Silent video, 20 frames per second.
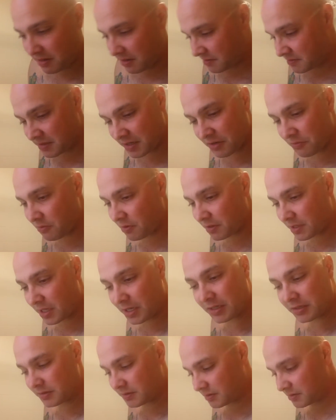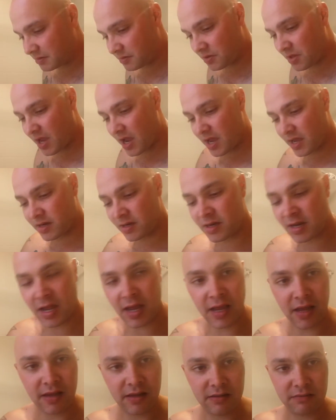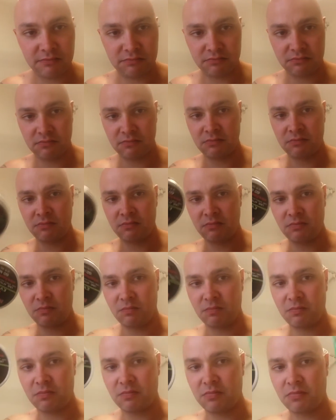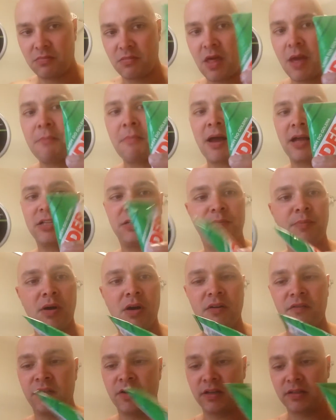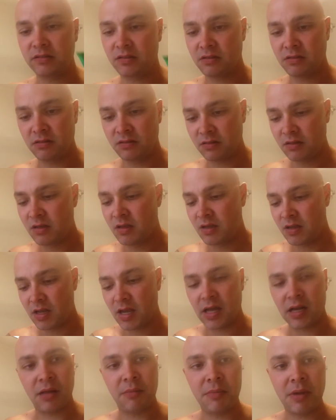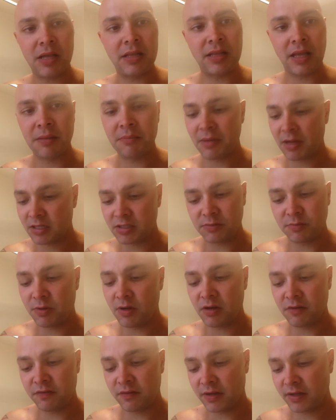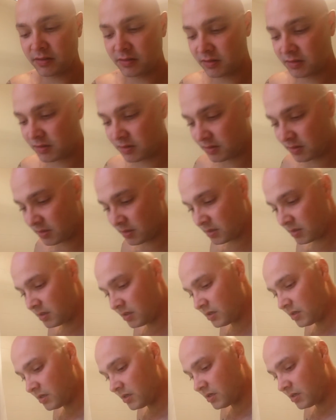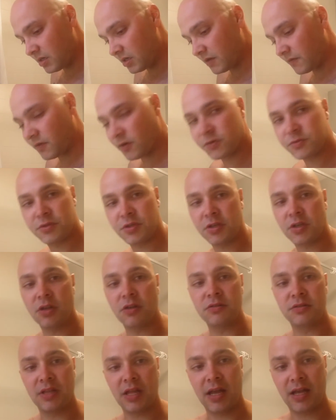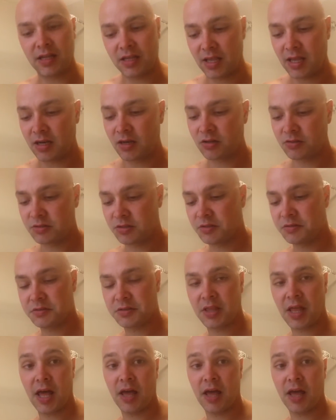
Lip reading: I tell you what, that and that, they match perfect, and I mean they match perfect. If I was to use that again, I'd use